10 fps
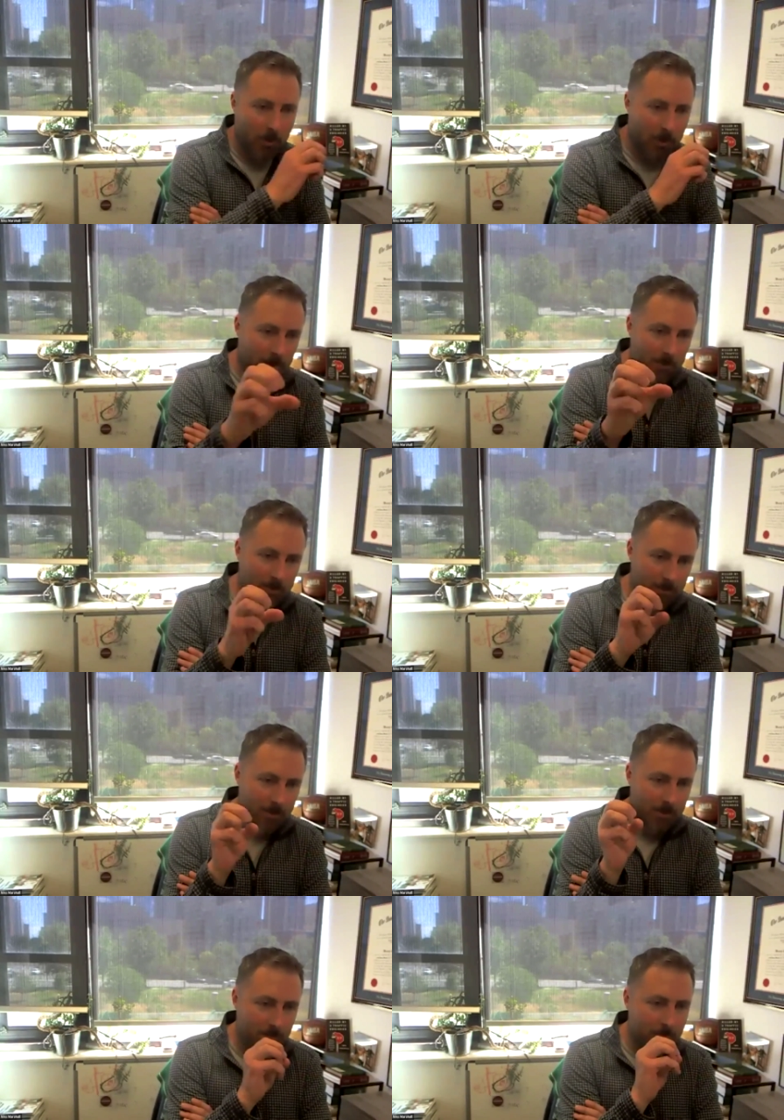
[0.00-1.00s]
Like
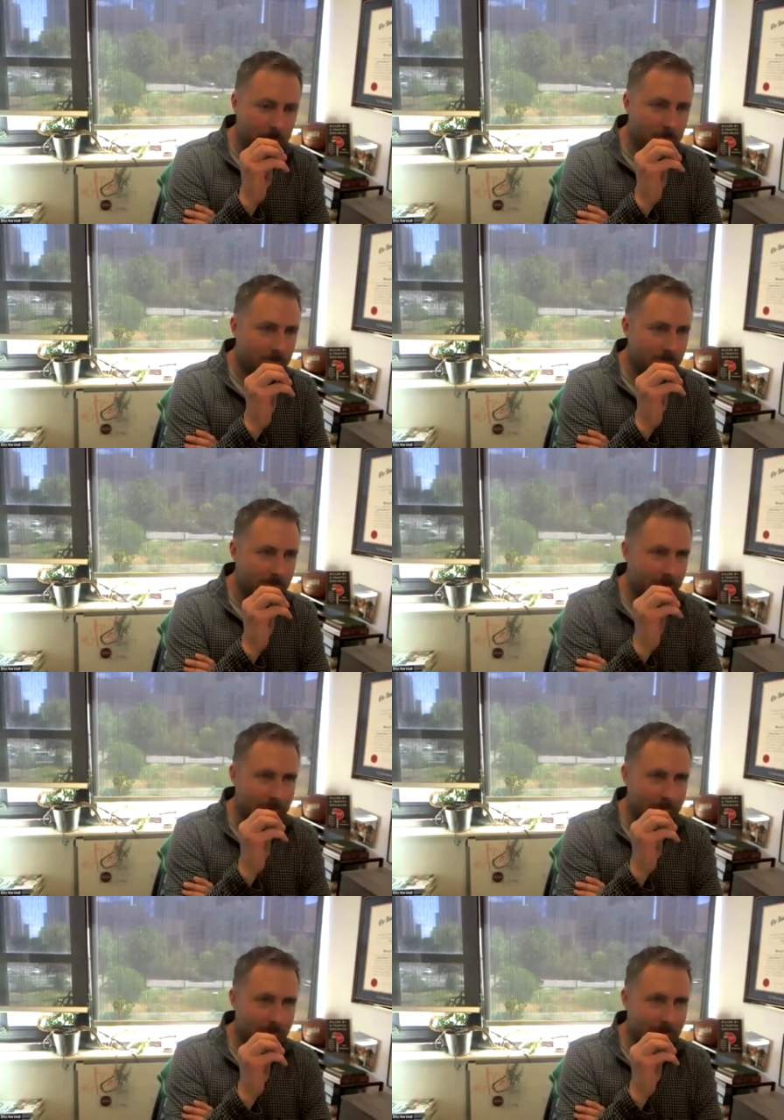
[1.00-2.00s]
you
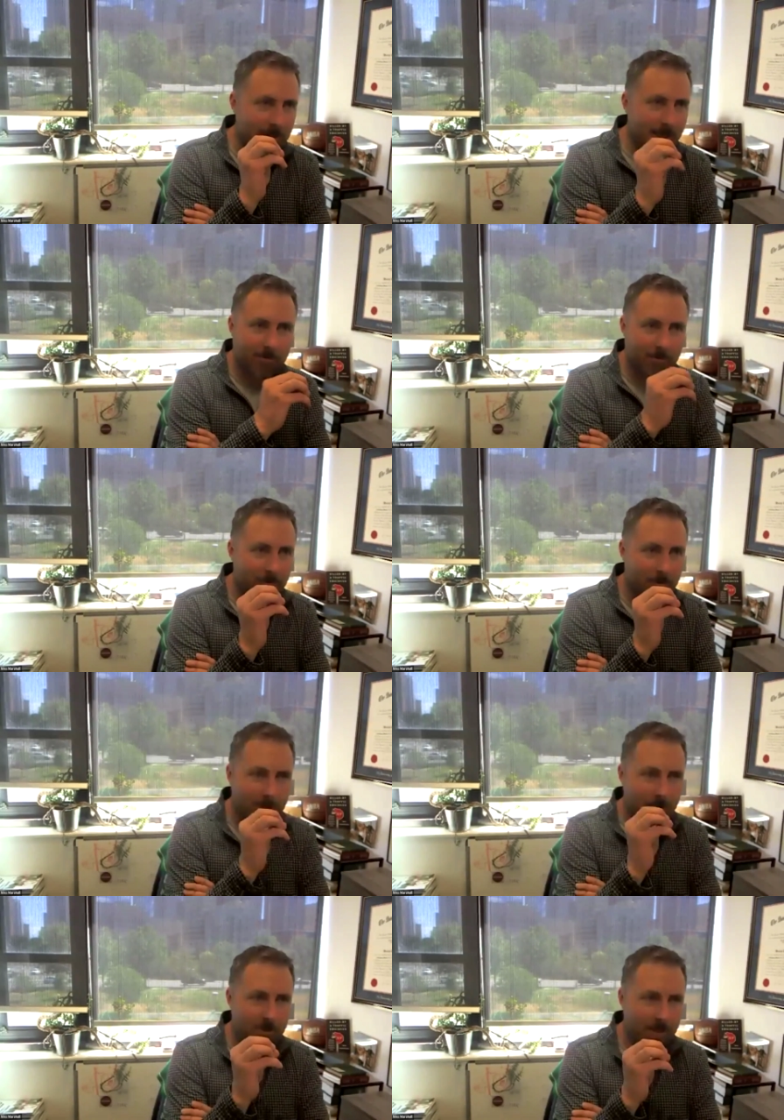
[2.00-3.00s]
never
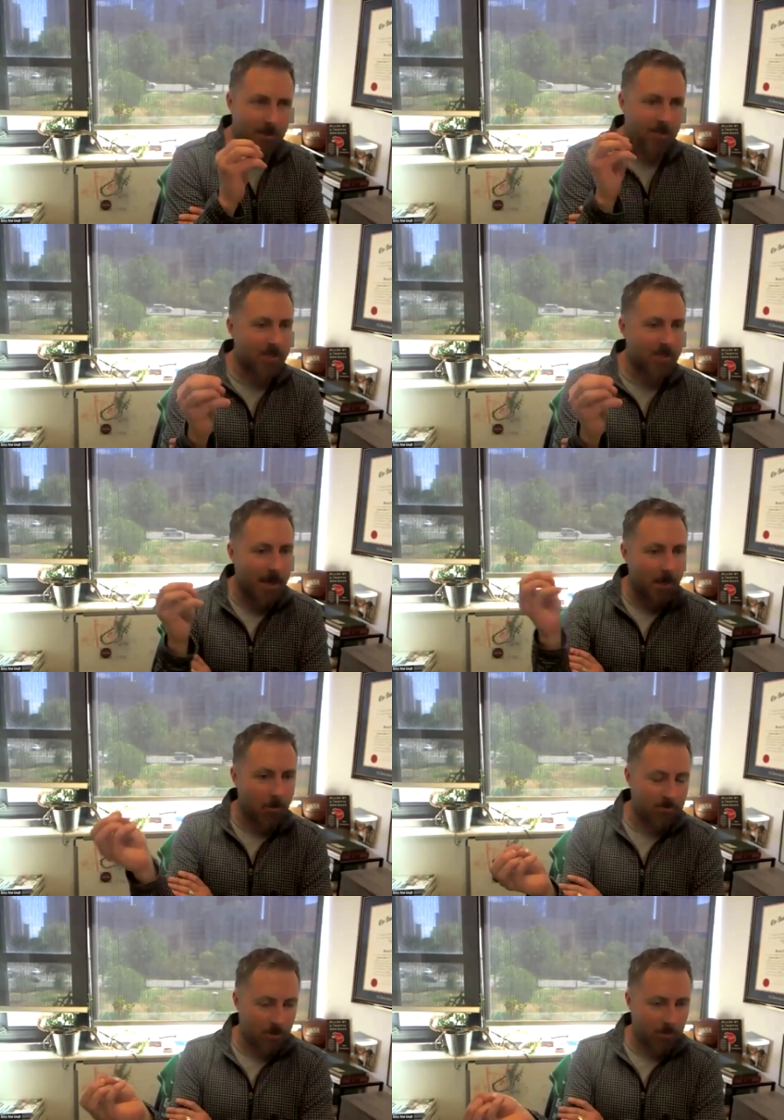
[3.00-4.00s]
understand the
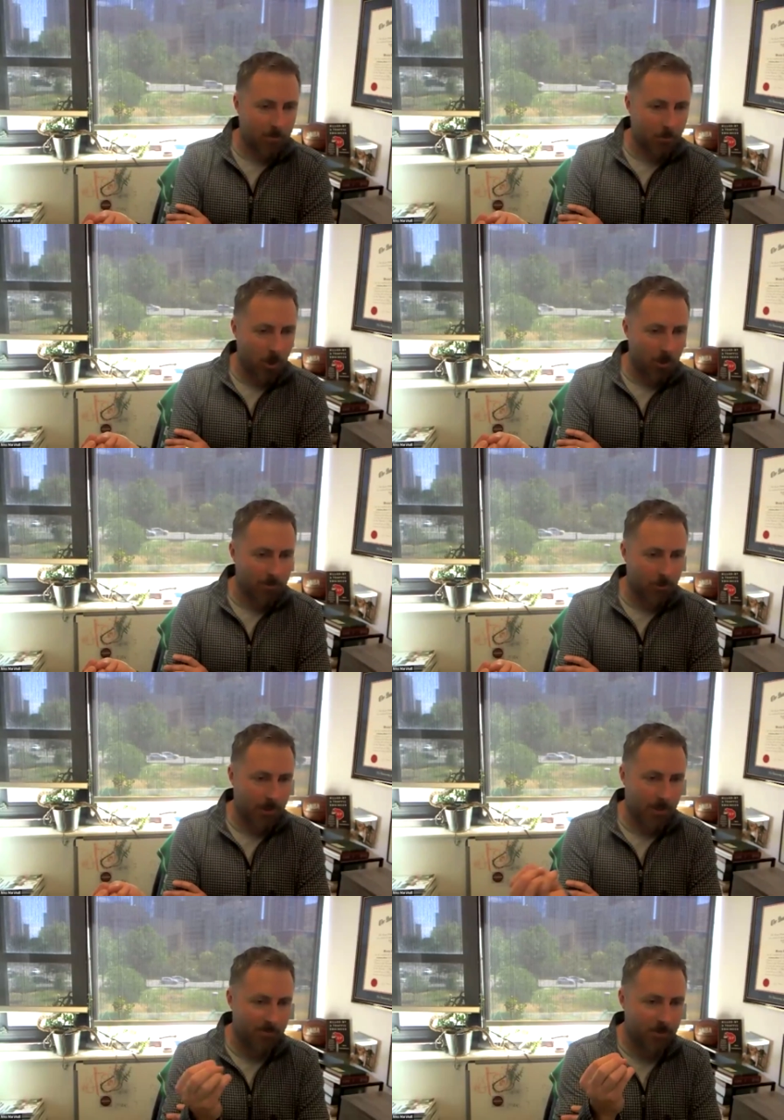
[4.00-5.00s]
scale of some of the problems you
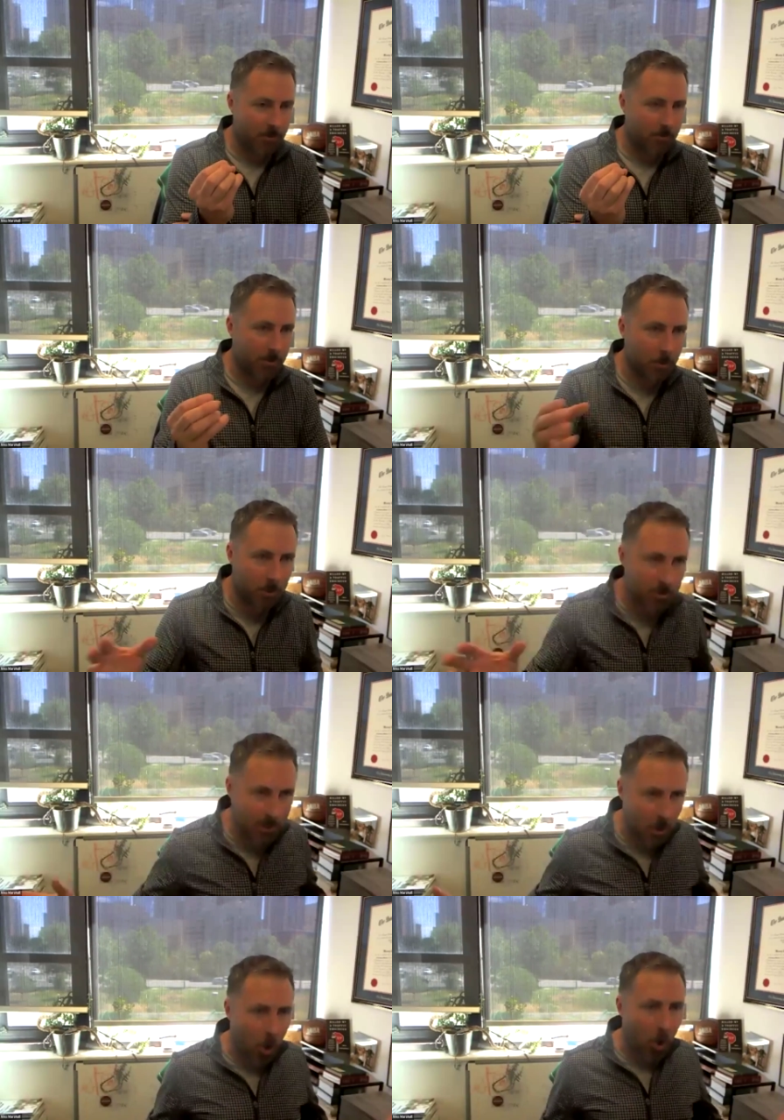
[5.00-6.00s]
have. So she puts
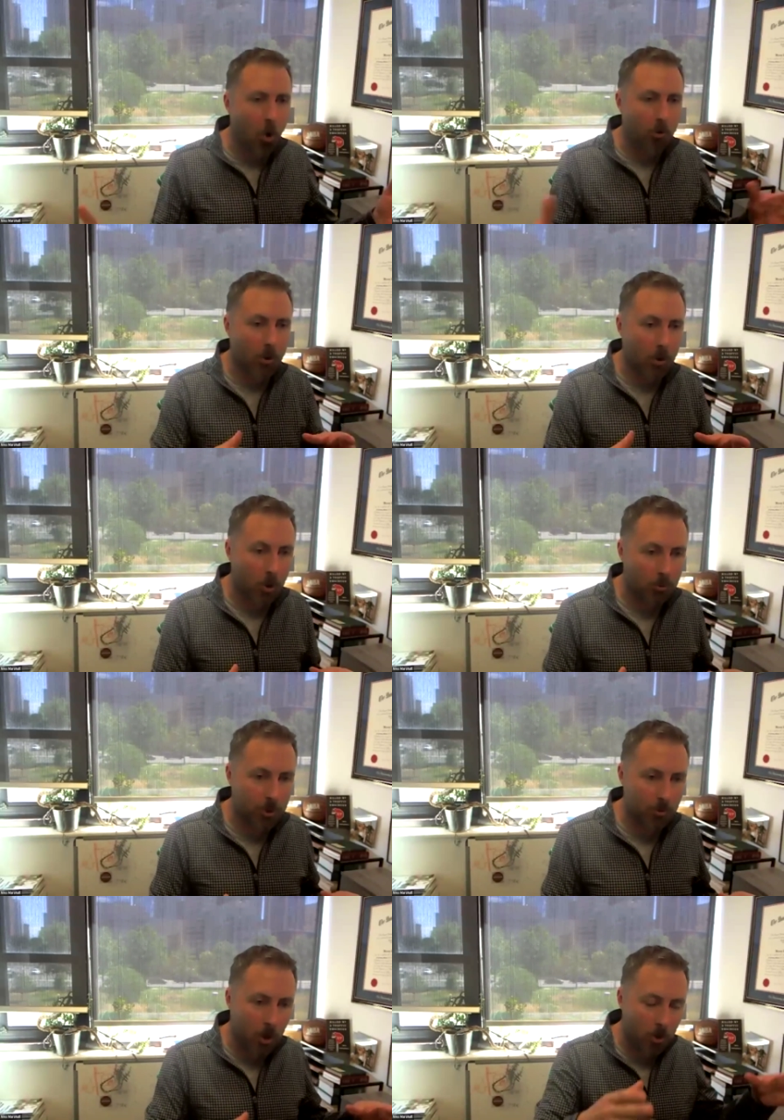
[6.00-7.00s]
like all the clothes
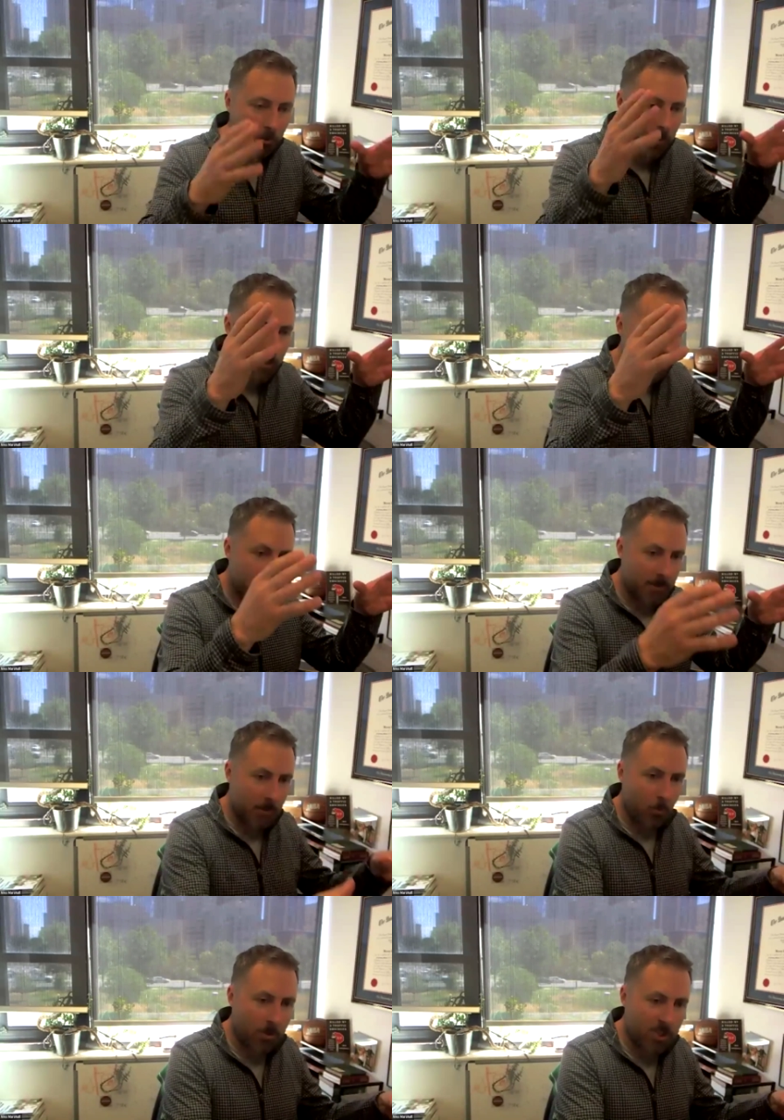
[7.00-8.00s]
you own
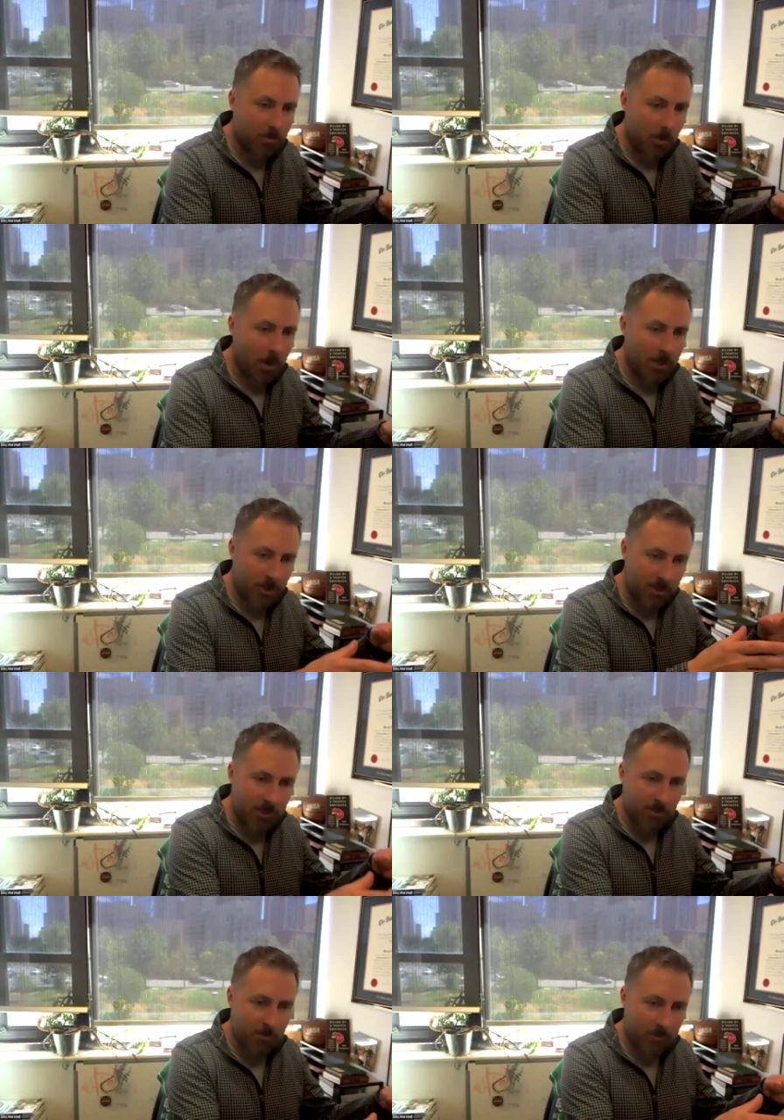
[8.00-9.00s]
in one spot, and she
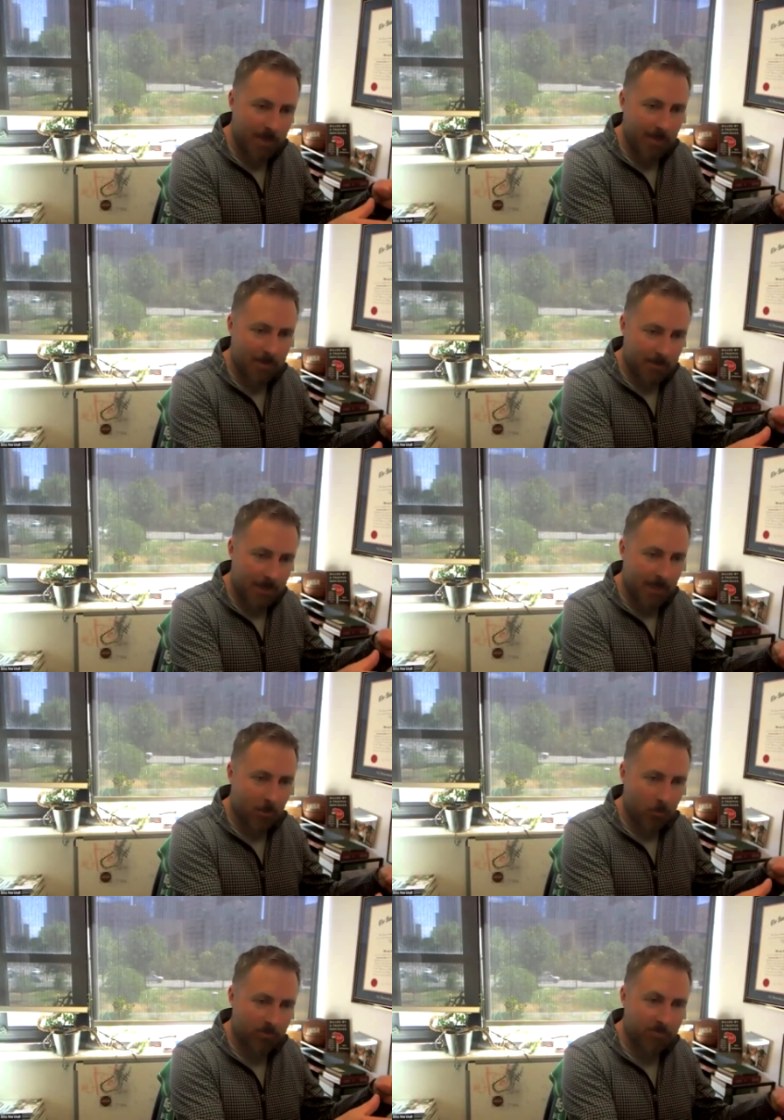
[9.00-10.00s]
deals with that
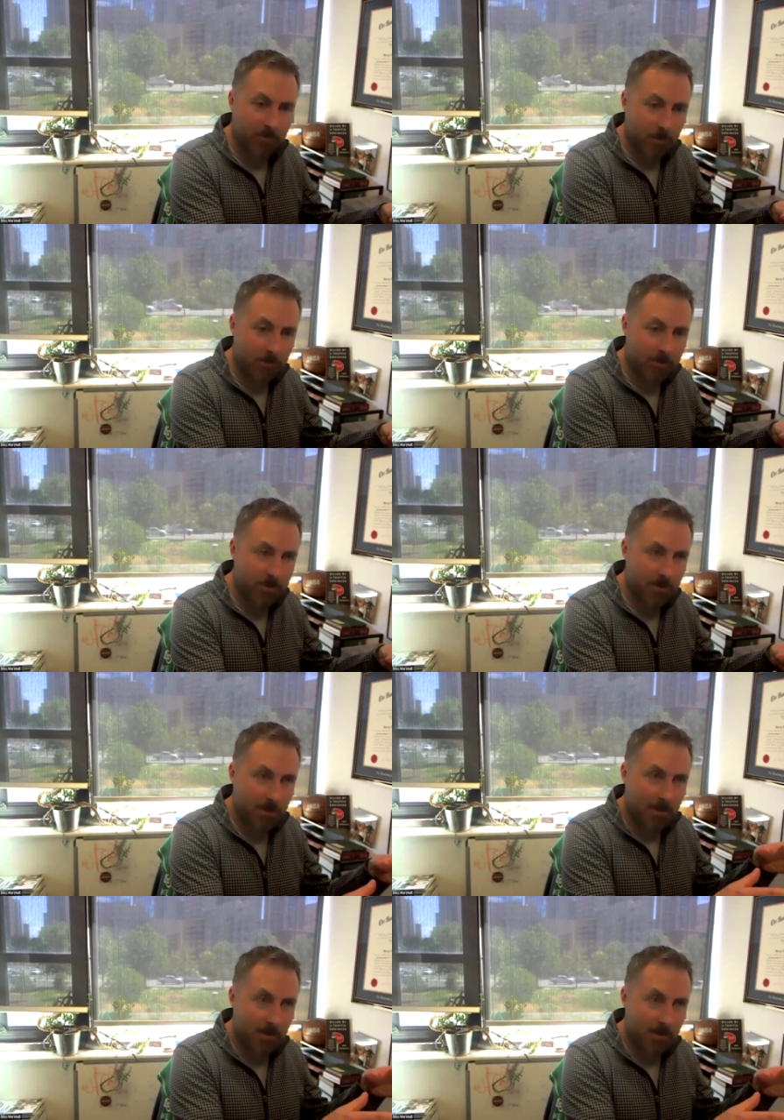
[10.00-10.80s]
category first.